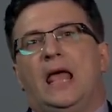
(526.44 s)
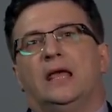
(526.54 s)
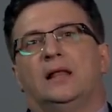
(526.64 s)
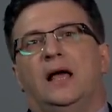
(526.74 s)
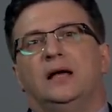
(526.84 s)

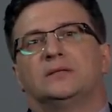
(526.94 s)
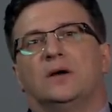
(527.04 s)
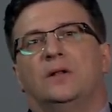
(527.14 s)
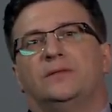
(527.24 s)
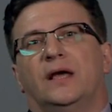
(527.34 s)
He likes
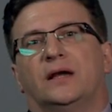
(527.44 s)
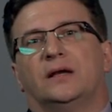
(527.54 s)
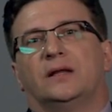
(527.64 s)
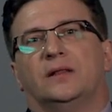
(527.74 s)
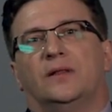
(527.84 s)
all
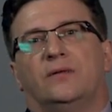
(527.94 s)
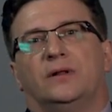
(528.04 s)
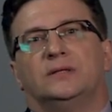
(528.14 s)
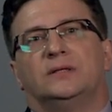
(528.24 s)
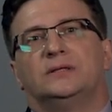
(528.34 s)
technical
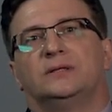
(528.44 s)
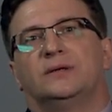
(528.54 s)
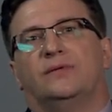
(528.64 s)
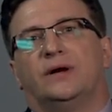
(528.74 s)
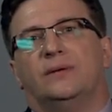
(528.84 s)

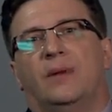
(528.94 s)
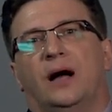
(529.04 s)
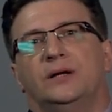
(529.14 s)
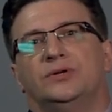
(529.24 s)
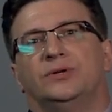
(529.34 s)
novelties very
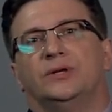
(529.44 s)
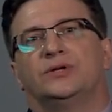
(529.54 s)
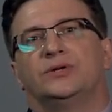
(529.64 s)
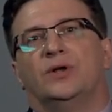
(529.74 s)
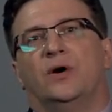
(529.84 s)
much.
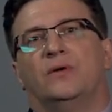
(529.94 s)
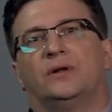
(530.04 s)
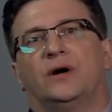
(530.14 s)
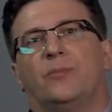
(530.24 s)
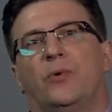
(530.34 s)
Each
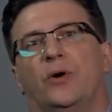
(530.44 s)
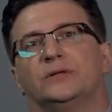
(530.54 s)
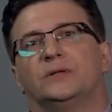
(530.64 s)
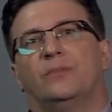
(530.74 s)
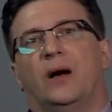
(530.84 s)
novel
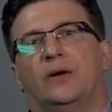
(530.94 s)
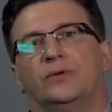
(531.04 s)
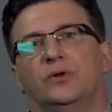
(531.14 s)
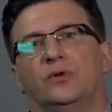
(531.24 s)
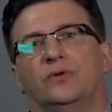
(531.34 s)
reports
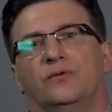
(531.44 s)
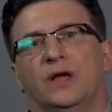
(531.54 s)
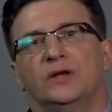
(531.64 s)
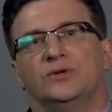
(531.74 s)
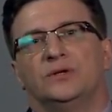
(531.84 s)
about new
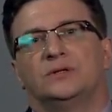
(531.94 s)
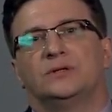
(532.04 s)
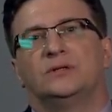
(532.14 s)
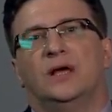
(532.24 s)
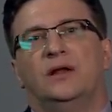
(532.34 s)

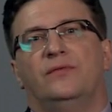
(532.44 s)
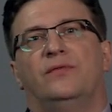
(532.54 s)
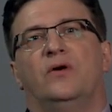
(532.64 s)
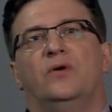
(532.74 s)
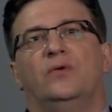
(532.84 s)
inventions:
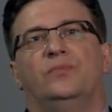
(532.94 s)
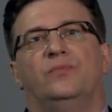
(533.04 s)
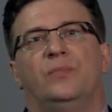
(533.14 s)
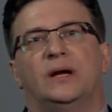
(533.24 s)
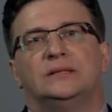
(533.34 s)

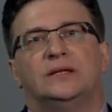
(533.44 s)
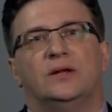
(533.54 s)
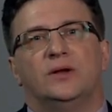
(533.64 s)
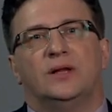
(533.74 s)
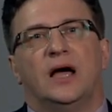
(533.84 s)
telephone,
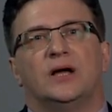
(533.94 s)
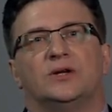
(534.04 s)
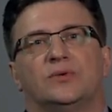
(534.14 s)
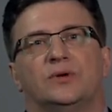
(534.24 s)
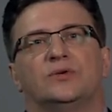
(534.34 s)

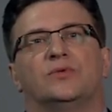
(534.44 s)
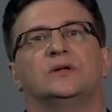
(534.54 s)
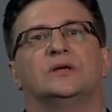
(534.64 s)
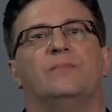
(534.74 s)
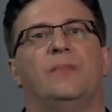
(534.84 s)
Bertillonage, which
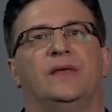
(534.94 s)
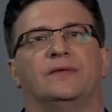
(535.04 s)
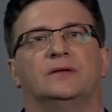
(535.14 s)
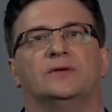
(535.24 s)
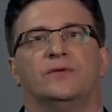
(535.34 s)
was a
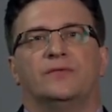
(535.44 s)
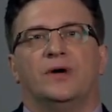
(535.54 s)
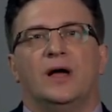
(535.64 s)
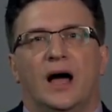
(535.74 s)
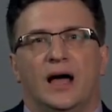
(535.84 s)
method of
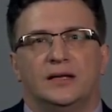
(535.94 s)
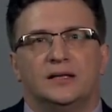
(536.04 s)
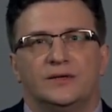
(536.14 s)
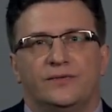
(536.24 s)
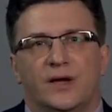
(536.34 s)

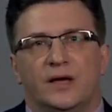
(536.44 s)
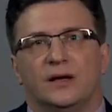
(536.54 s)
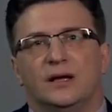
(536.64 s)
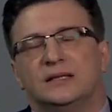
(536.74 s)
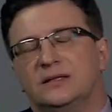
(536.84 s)

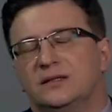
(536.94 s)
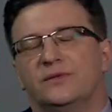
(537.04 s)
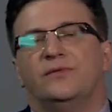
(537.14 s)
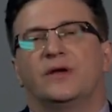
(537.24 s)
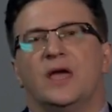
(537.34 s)

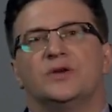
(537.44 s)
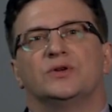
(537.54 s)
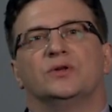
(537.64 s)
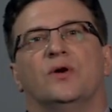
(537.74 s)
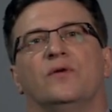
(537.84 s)

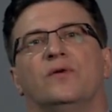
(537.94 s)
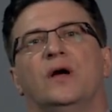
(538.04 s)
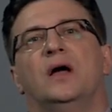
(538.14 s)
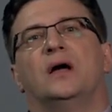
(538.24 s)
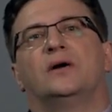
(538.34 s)
identification of
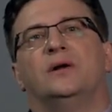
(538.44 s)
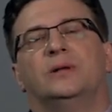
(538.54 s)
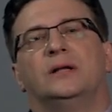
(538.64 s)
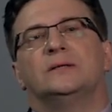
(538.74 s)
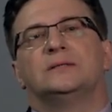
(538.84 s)

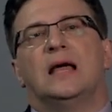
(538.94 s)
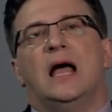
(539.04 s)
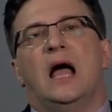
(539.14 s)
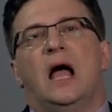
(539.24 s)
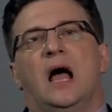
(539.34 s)
criminals,
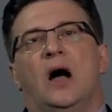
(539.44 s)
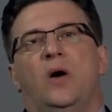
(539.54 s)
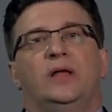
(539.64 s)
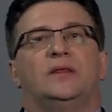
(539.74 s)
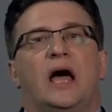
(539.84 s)

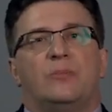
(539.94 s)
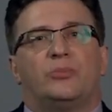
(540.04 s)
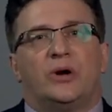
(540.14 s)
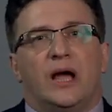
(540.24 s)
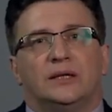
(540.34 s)
or a
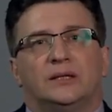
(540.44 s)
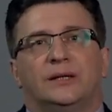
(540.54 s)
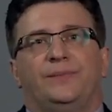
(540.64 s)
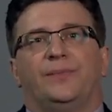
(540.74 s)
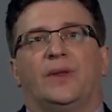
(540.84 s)

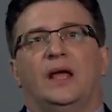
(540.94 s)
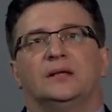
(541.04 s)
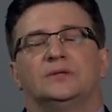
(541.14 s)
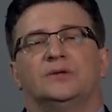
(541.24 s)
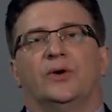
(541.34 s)
typewriter,
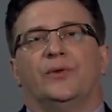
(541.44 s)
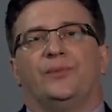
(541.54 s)
and so